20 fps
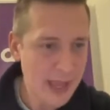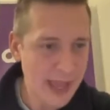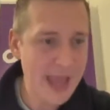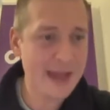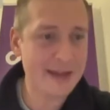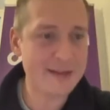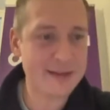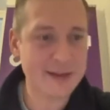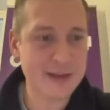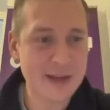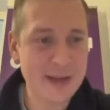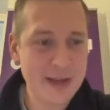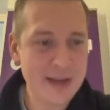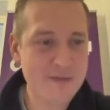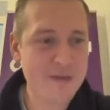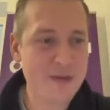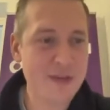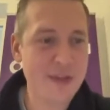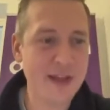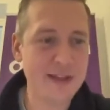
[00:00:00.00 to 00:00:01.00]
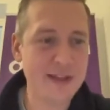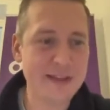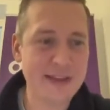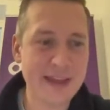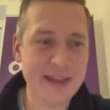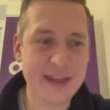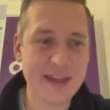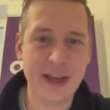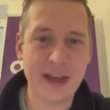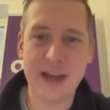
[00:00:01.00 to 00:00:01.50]
And if you then
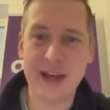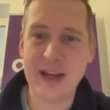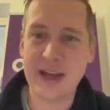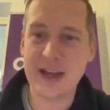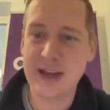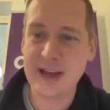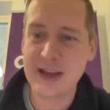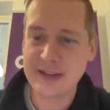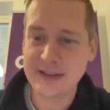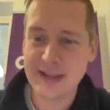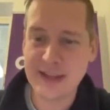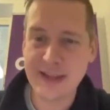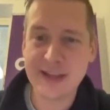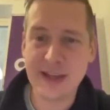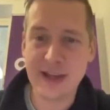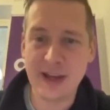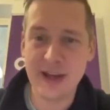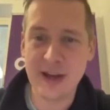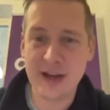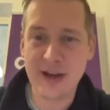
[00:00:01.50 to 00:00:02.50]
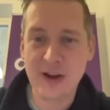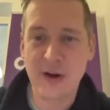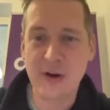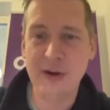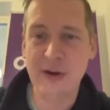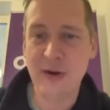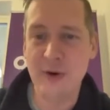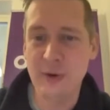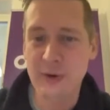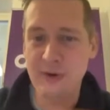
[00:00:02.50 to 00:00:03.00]
take a
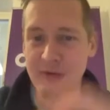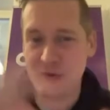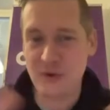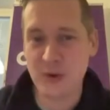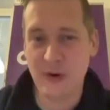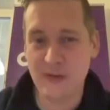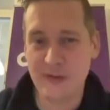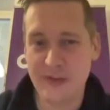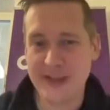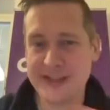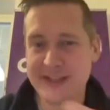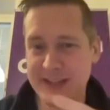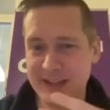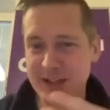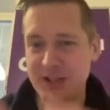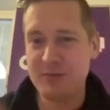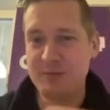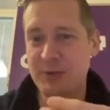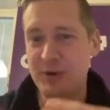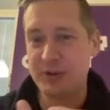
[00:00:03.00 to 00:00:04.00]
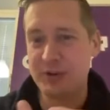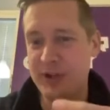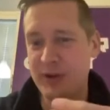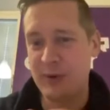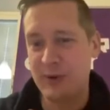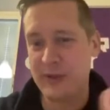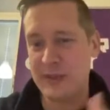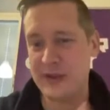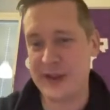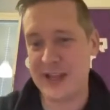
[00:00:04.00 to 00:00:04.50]
whole view of this and just putting
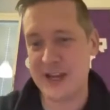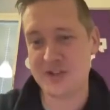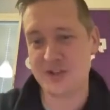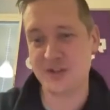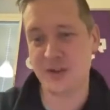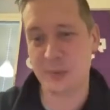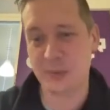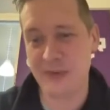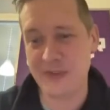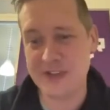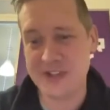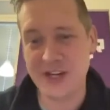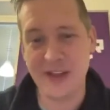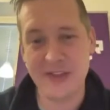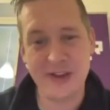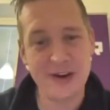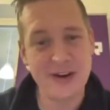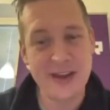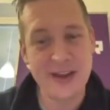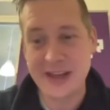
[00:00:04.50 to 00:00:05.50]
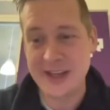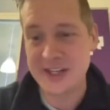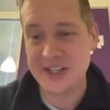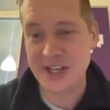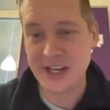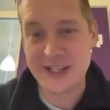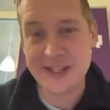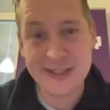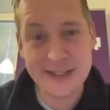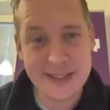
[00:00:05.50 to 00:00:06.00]
all the layers on top of each other,
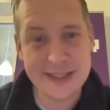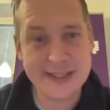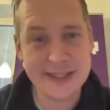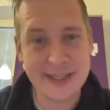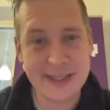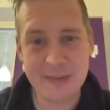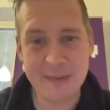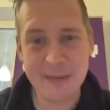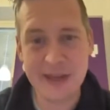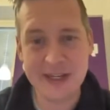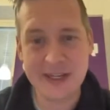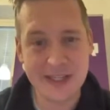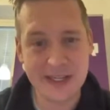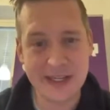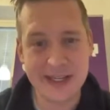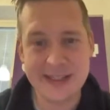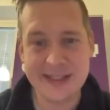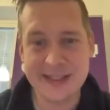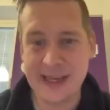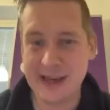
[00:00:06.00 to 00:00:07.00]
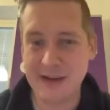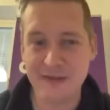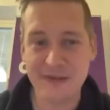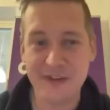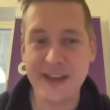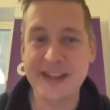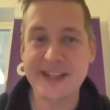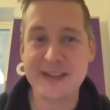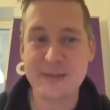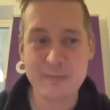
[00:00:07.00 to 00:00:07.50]
just this image in itself,
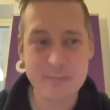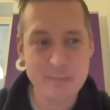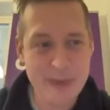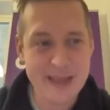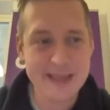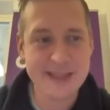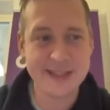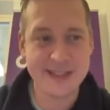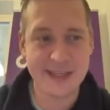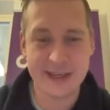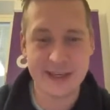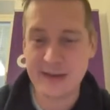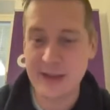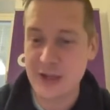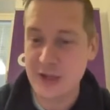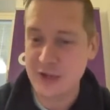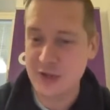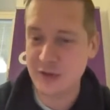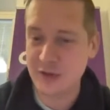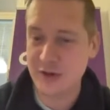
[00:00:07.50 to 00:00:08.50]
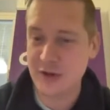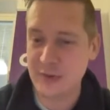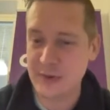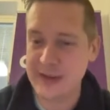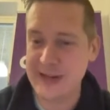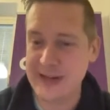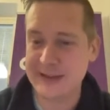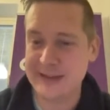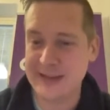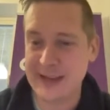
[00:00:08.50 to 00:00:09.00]
it's messy. You can
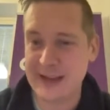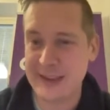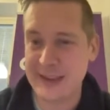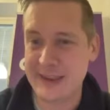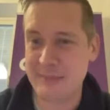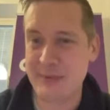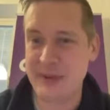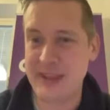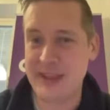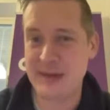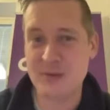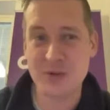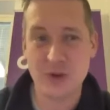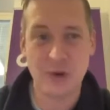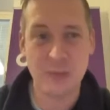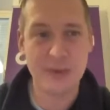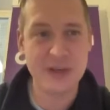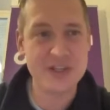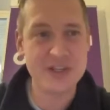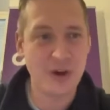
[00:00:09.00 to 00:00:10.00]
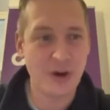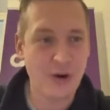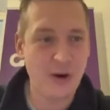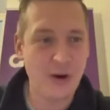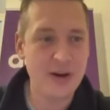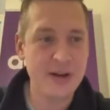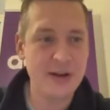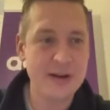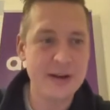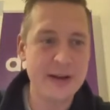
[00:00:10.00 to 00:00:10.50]
really tell the PM job is
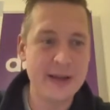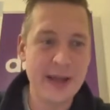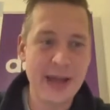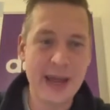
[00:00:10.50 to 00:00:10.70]
hard.